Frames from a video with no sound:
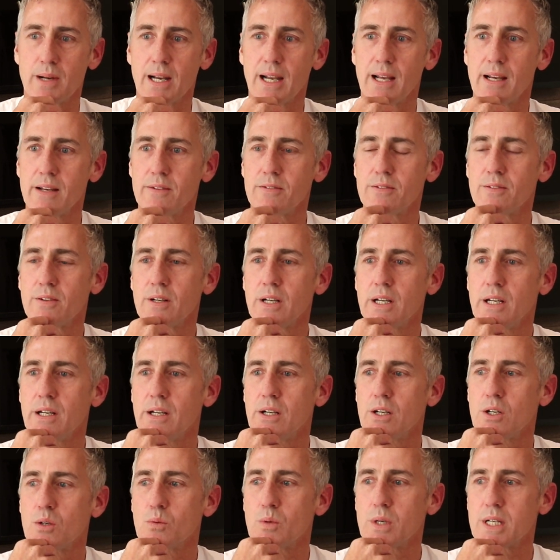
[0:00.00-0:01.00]
life,
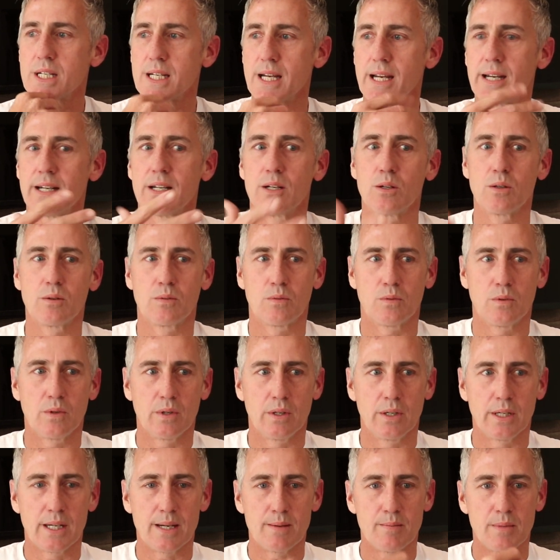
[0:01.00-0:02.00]
which ended
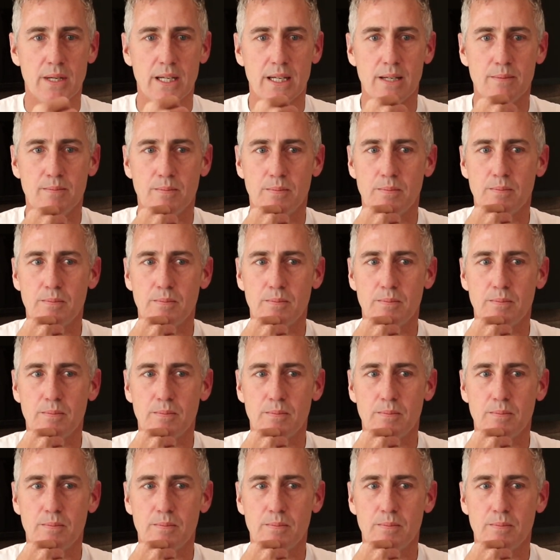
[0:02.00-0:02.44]
in me